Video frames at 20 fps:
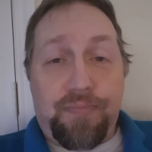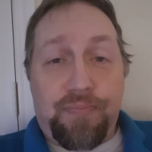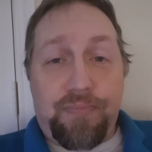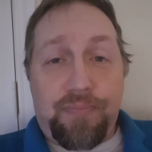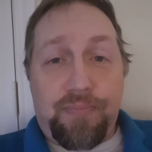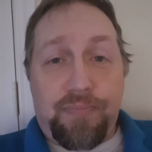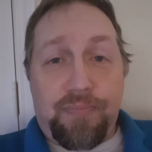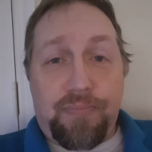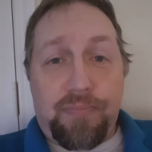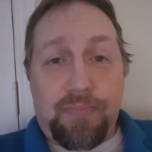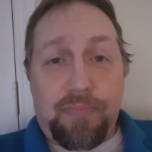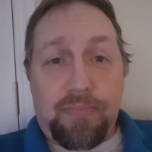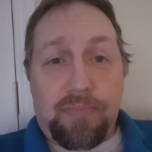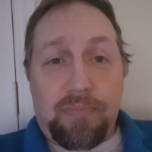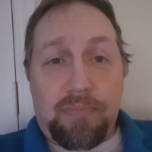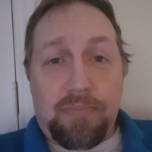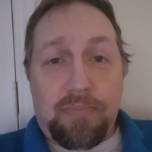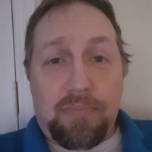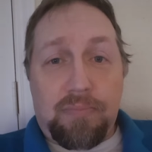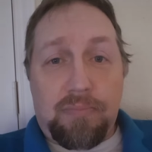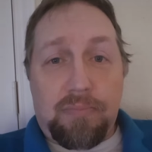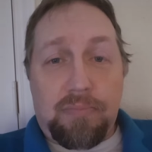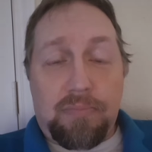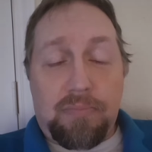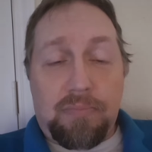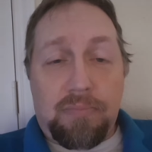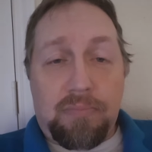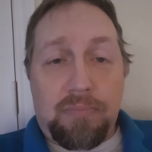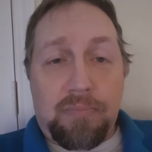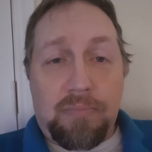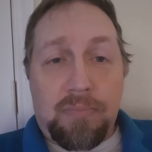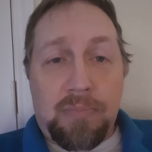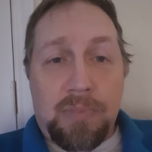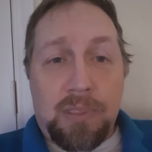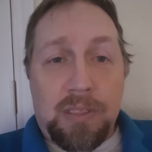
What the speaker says: Nothing is said.